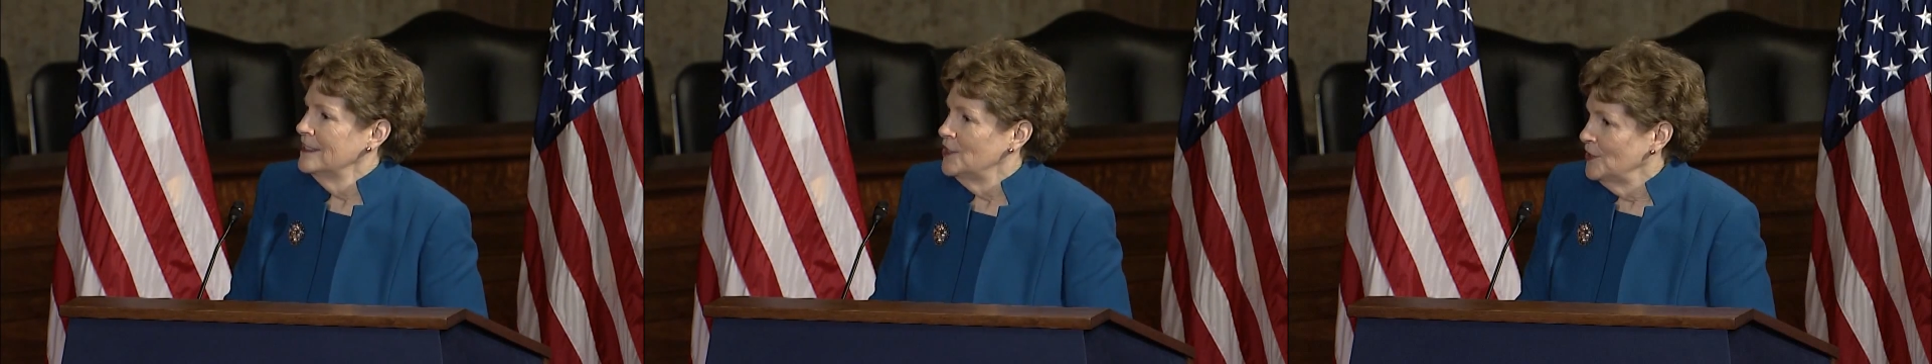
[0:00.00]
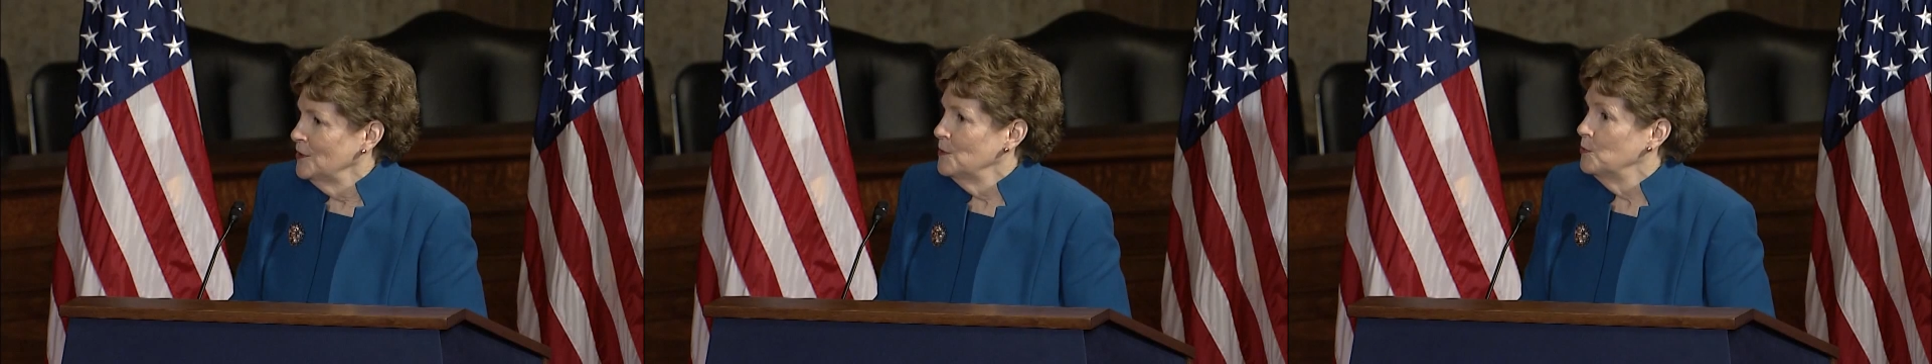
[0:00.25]

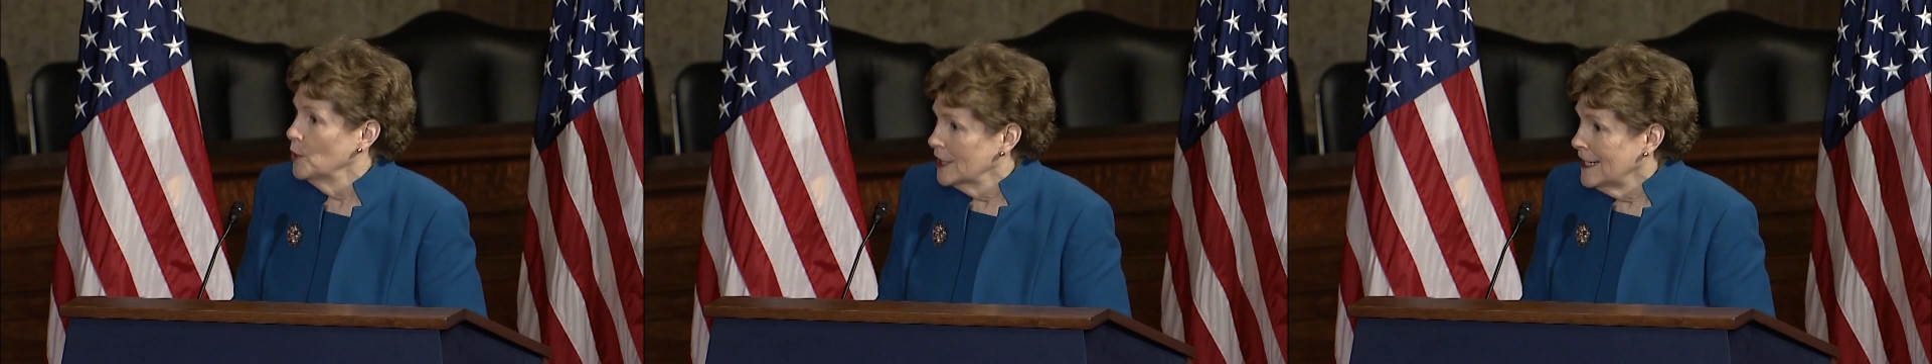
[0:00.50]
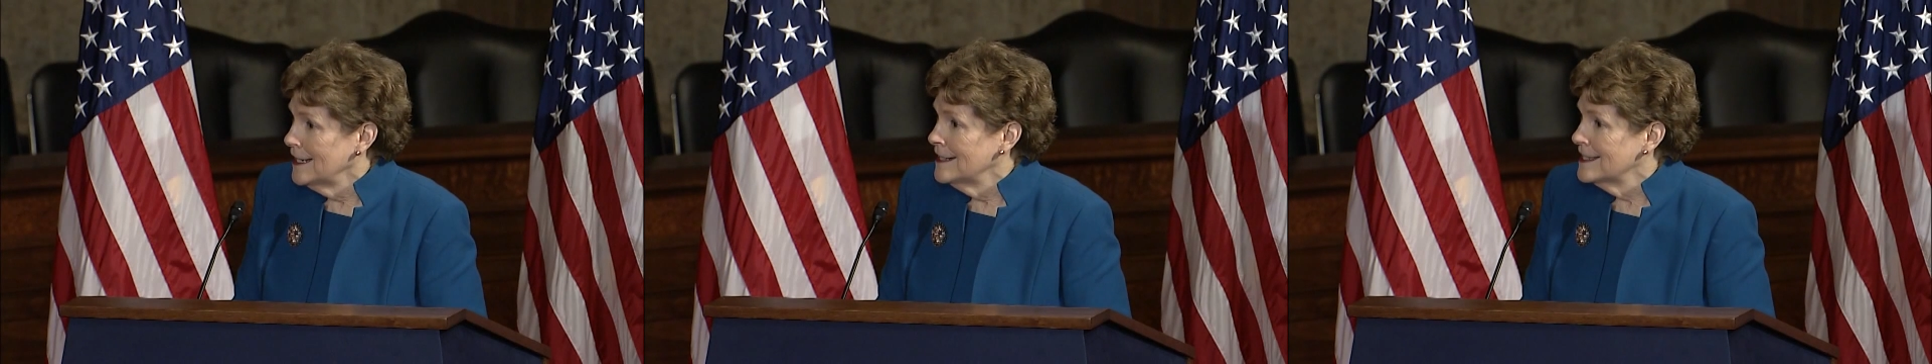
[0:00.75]
to
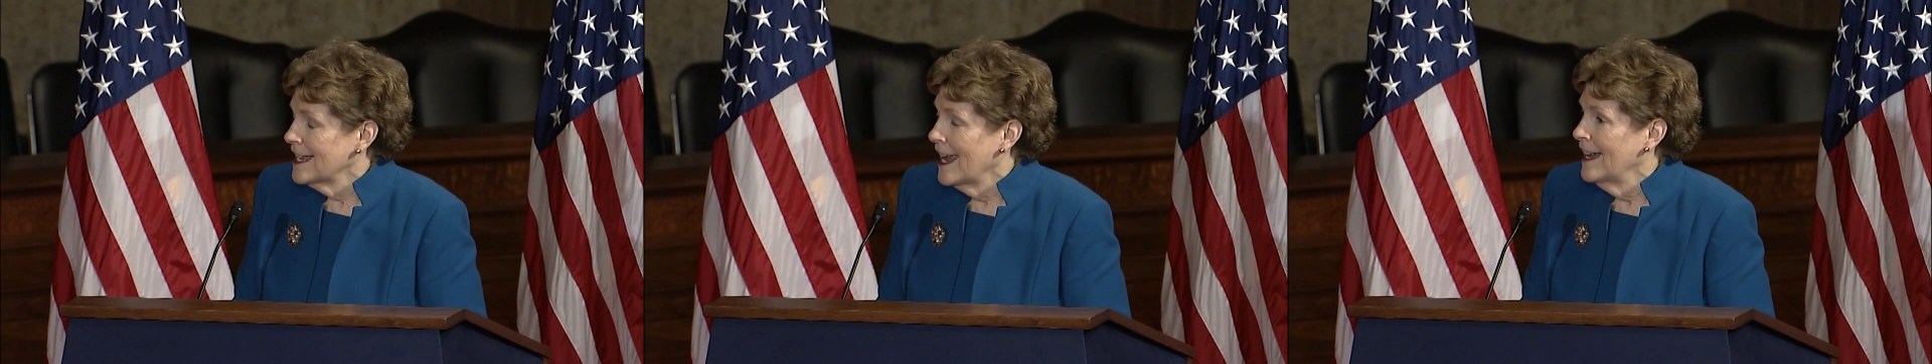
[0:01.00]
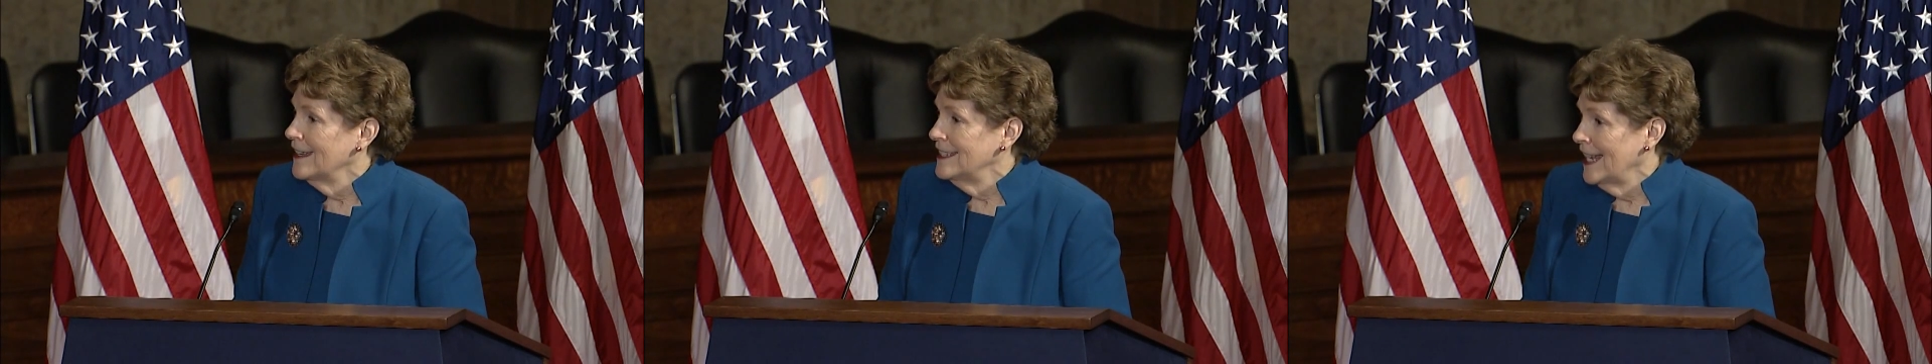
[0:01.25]
Brookings,
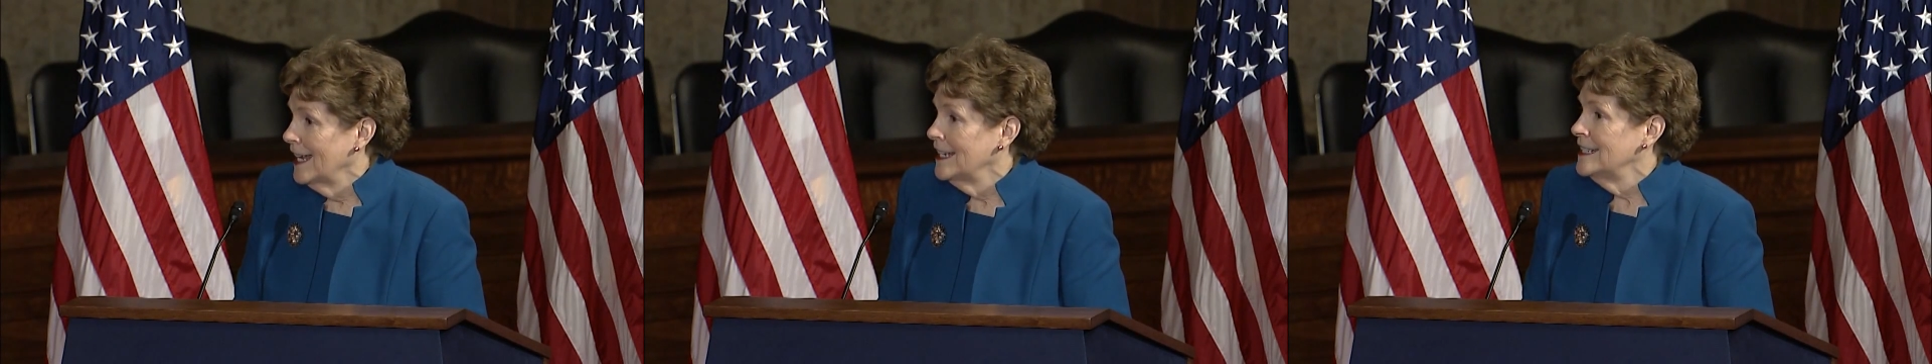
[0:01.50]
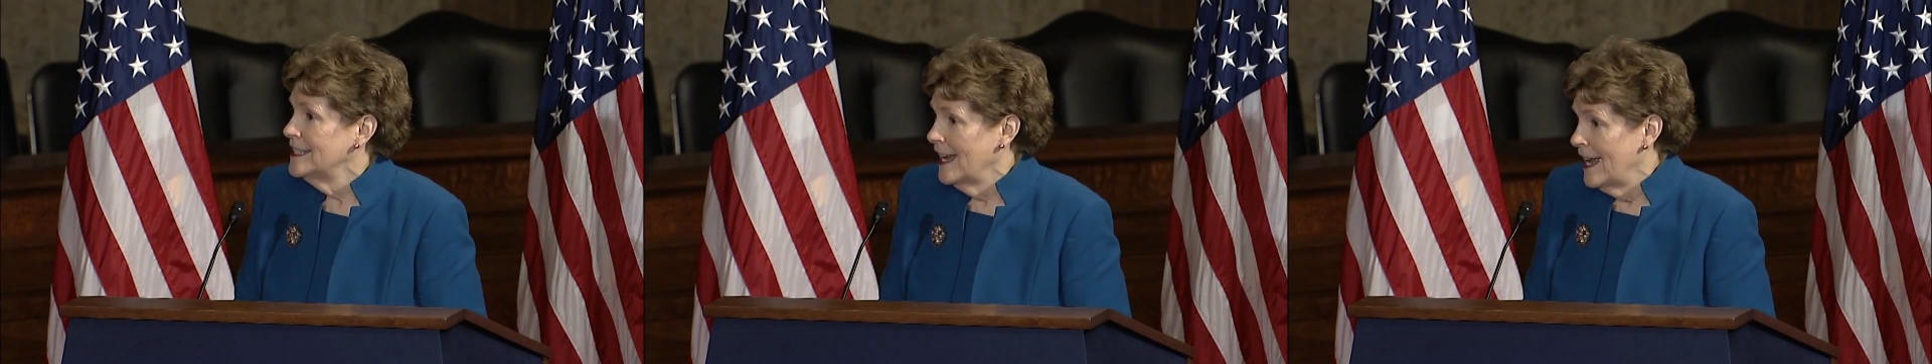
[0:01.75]
and
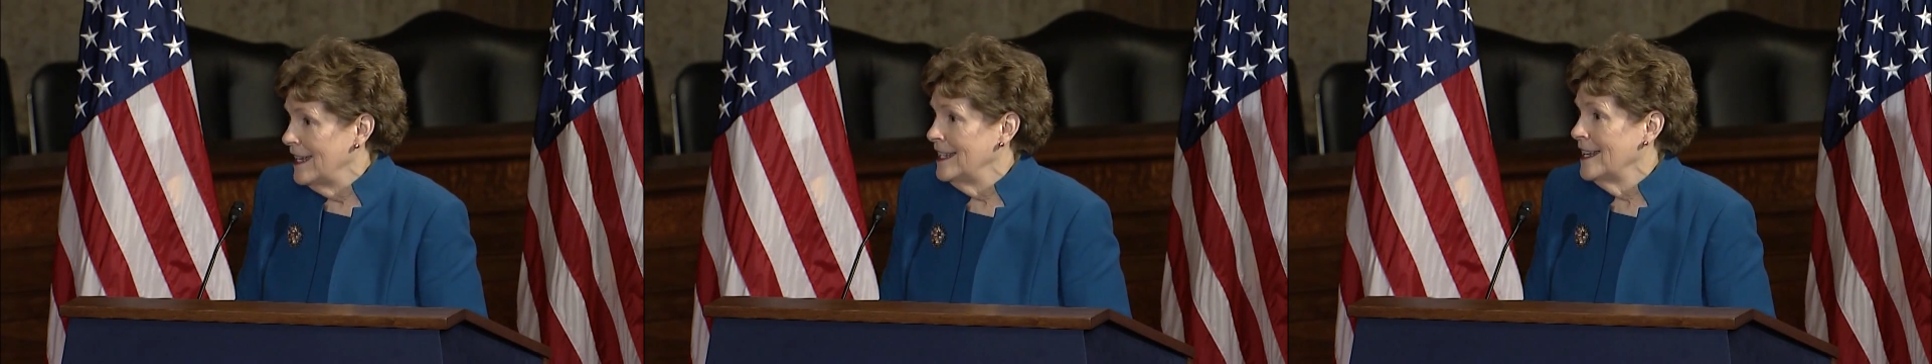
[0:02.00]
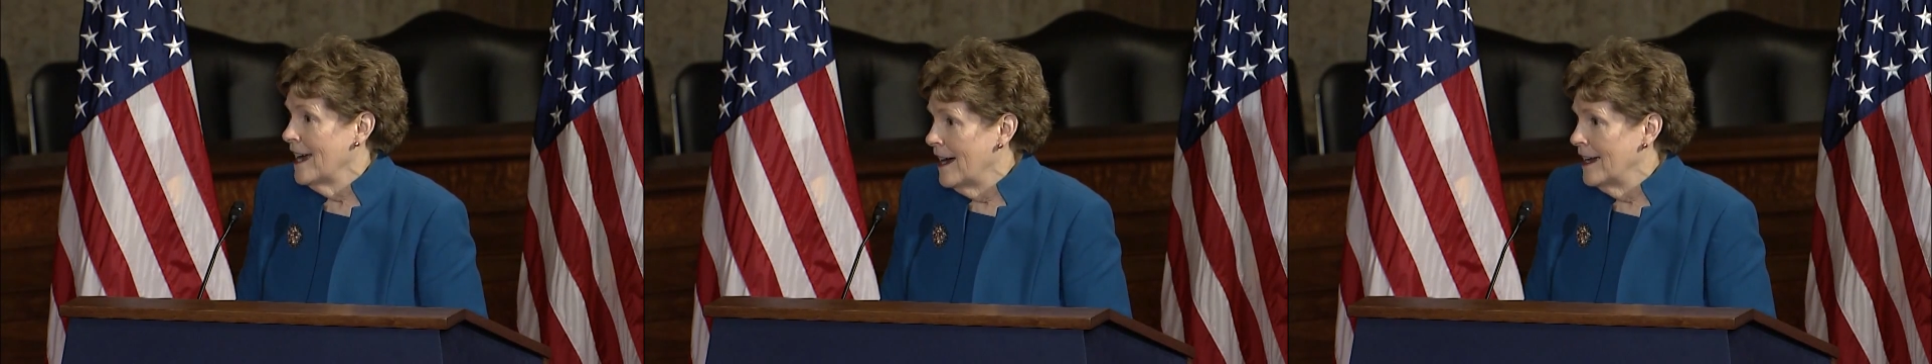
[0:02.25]
Danny to
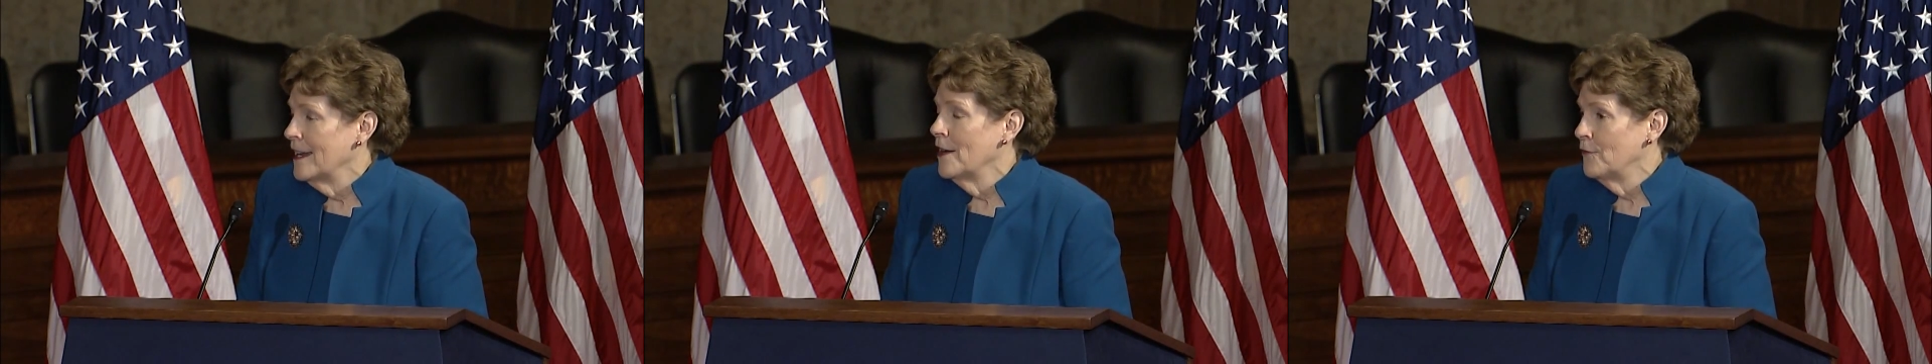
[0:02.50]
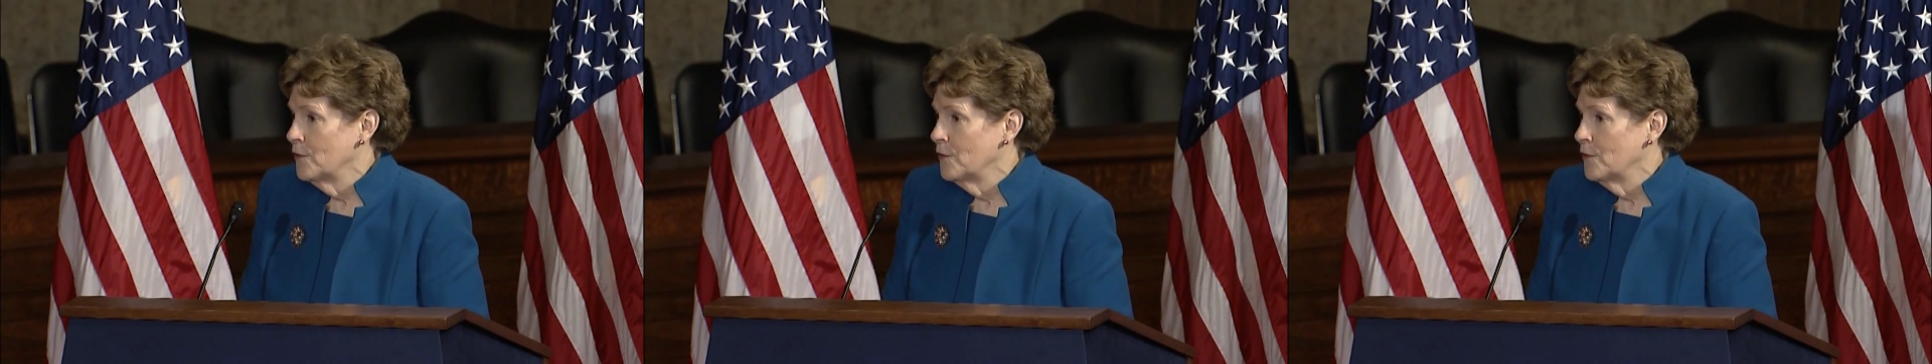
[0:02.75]
AEI